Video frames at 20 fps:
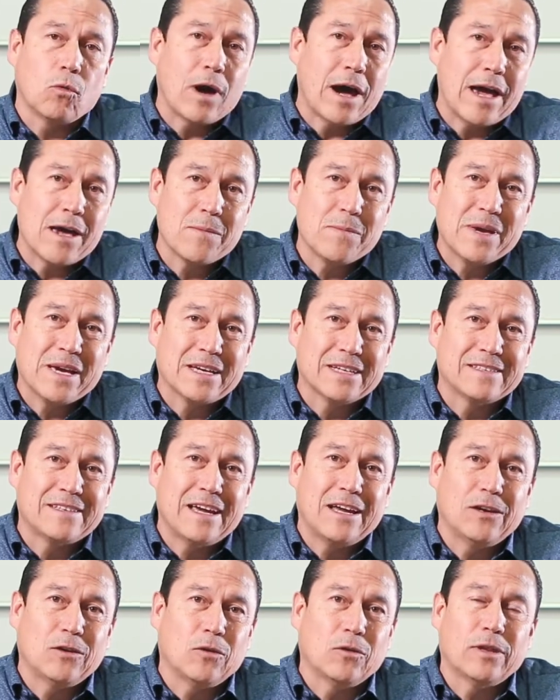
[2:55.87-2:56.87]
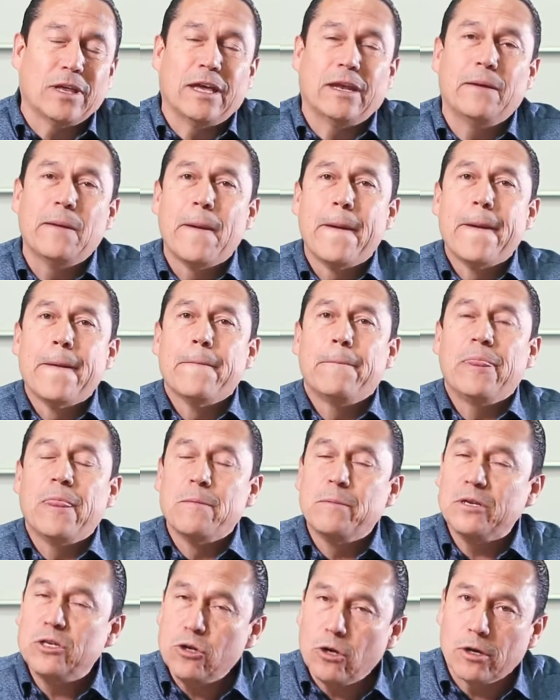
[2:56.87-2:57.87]
Why? Because they know that
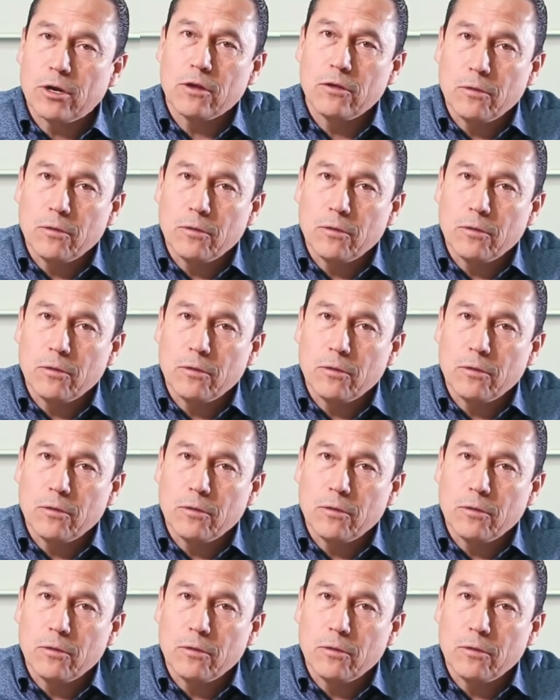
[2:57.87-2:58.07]
the majority